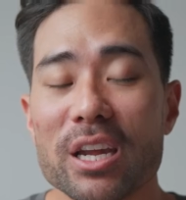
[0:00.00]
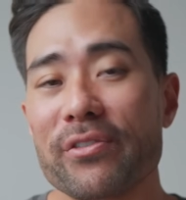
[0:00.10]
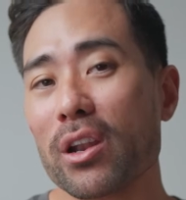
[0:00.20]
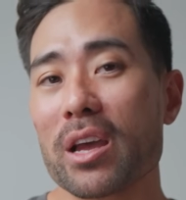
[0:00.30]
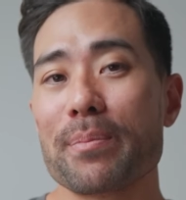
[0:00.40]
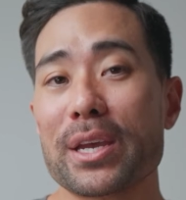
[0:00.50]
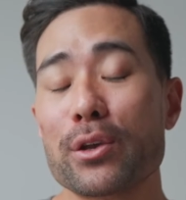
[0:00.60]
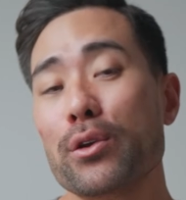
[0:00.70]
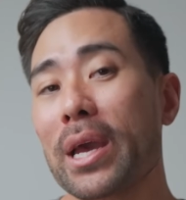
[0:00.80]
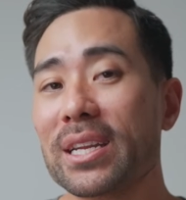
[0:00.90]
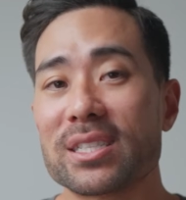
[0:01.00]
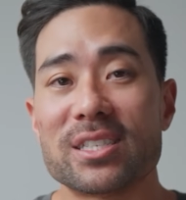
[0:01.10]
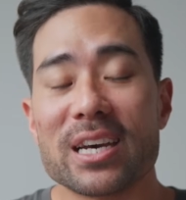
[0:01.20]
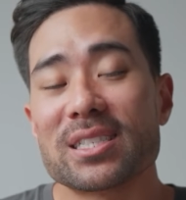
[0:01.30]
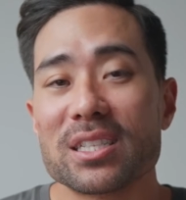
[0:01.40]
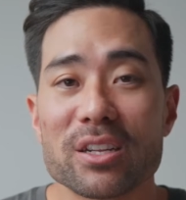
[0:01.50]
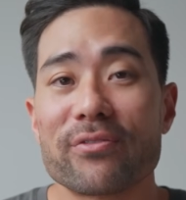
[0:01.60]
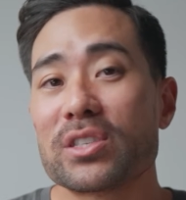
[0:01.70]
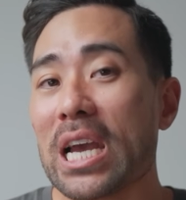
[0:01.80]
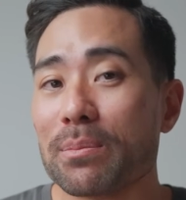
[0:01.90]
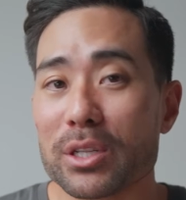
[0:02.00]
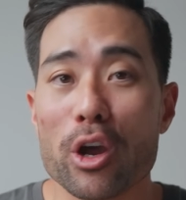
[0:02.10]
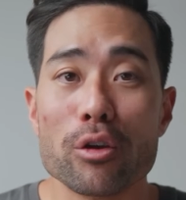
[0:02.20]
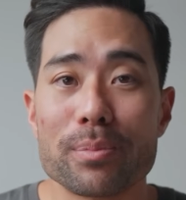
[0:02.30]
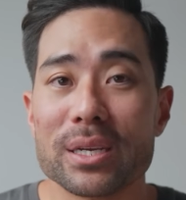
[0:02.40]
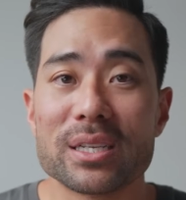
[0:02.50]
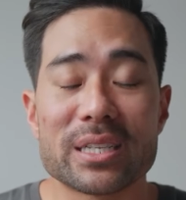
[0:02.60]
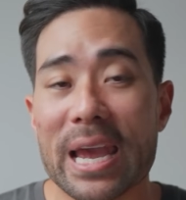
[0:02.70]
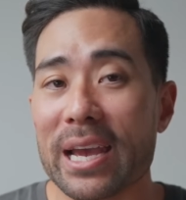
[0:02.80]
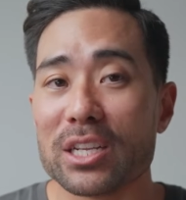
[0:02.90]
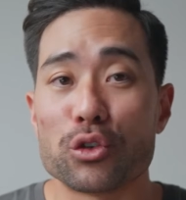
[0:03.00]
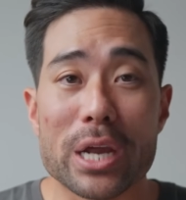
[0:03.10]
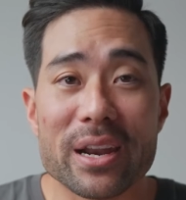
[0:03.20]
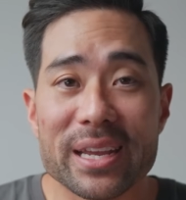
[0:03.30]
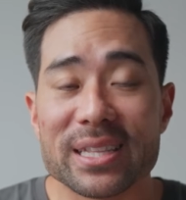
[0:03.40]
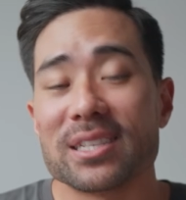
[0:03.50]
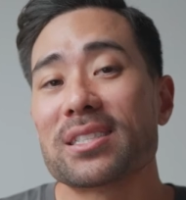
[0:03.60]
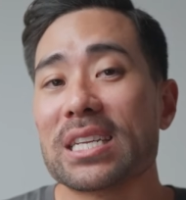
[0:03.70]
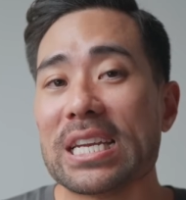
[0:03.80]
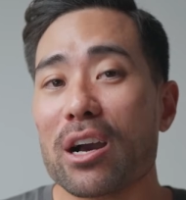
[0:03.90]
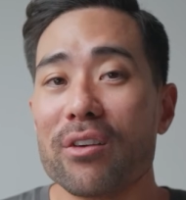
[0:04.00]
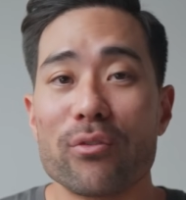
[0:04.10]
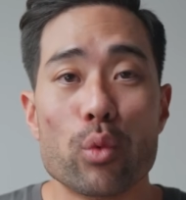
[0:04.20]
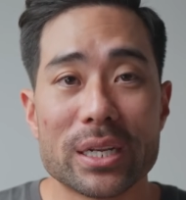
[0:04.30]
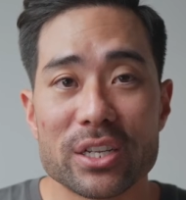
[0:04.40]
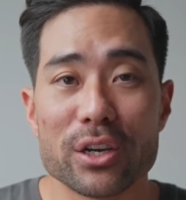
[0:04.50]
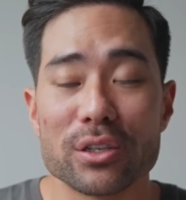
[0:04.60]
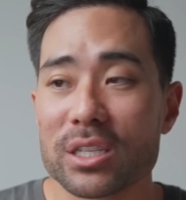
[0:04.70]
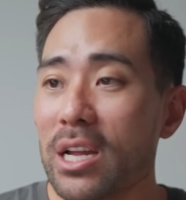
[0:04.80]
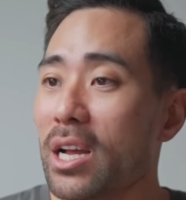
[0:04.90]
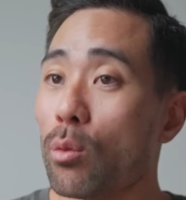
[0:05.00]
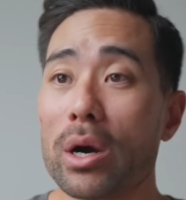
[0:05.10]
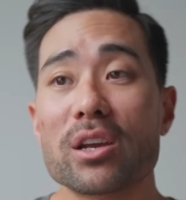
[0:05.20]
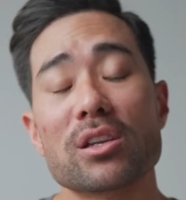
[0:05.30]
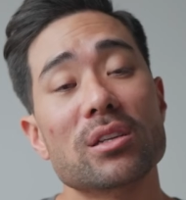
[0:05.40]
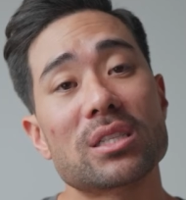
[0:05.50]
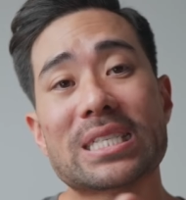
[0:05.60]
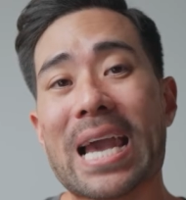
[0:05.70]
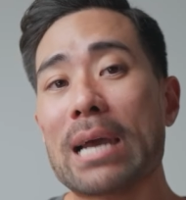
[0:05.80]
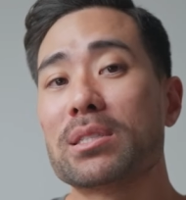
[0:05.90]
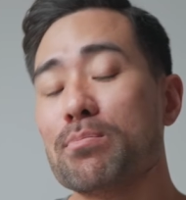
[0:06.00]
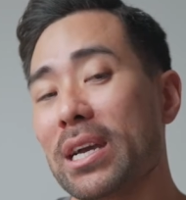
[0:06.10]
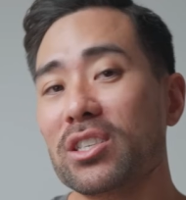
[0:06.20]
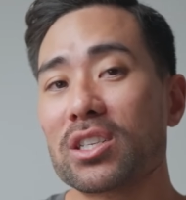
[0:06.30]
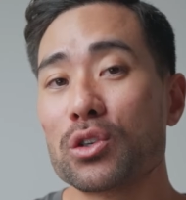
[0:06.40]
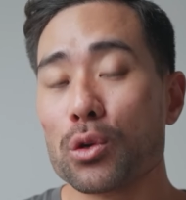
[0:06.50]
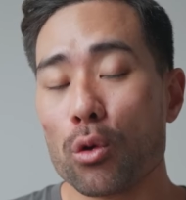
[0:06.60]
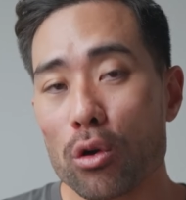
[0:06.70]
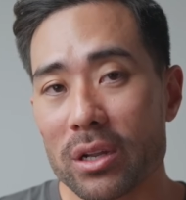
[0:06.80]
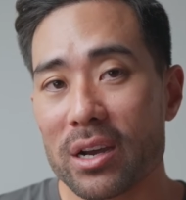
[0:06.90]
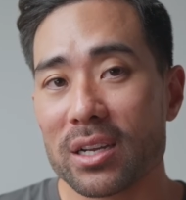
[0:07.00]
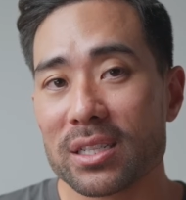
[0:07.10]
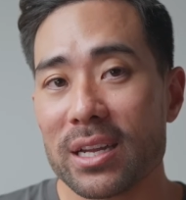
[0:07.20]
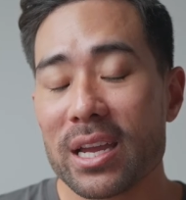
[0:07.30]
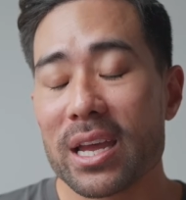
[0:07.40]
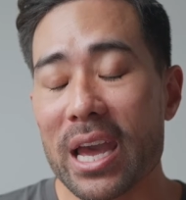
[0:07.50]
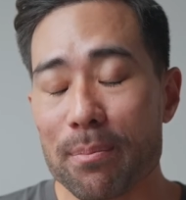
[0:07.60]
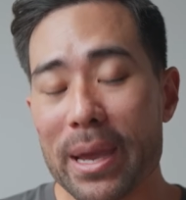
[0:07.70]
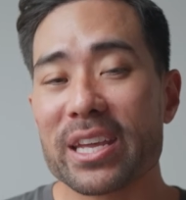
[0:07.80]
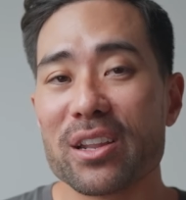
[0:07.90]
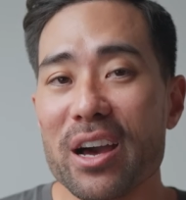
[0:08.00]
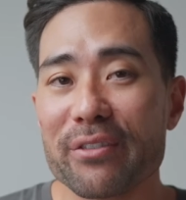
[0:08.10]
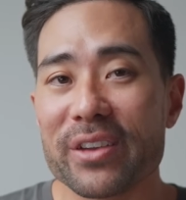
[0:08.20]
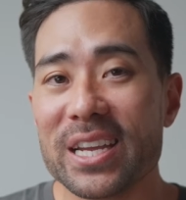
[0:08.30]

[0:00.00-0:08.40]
So if you're like me who has dozens of tabs opened and drowning in the sea of windows, why not use Tabs Magic to organize and make your life